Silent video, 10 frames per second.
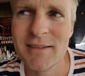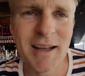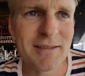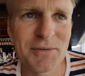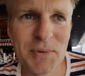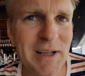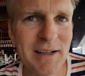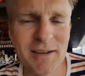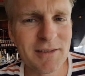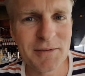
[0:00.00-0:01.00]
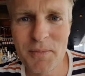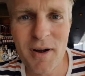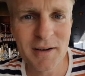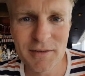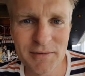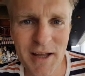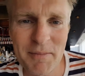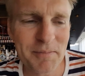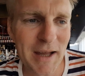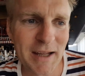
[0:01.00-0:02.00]
That's really not smart of
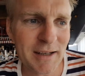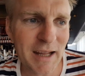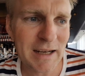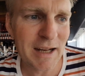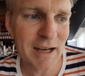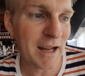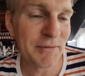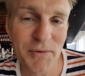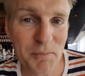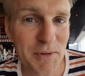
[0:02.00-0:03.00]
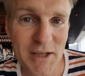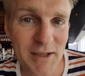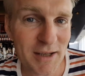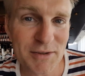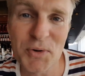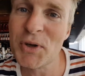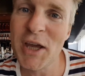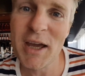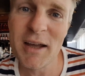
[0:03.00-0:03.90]
them. And for me, it's okay.